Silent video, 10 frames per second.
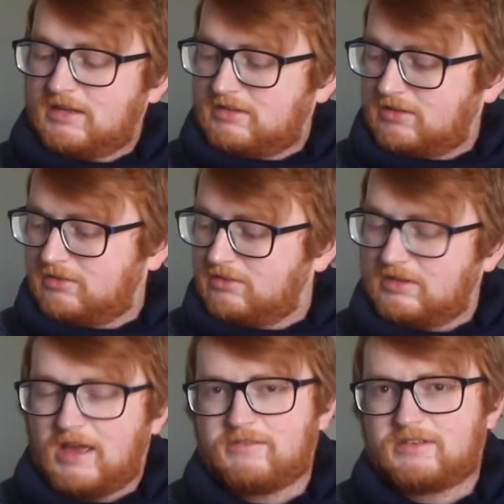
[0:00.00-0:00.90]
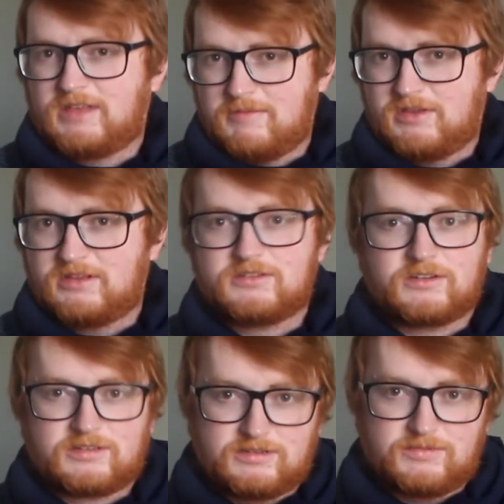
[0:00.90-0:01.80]
so you have a
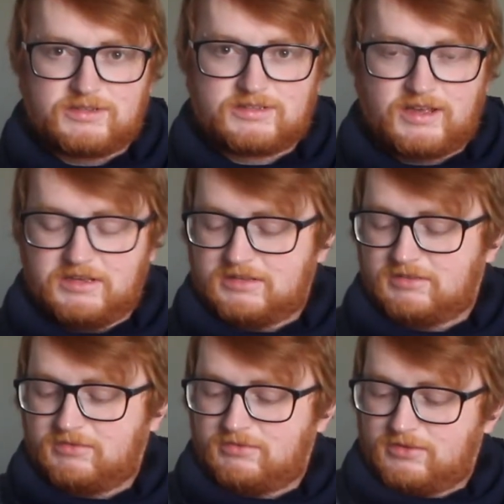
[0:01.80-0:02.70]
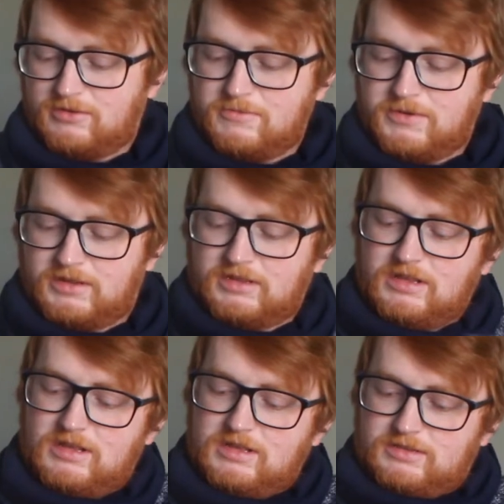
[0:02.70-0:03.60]
semi-adjustable size for the opening.
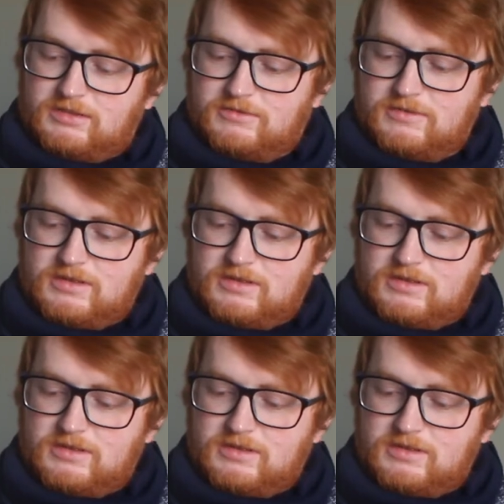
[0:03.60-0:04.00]
So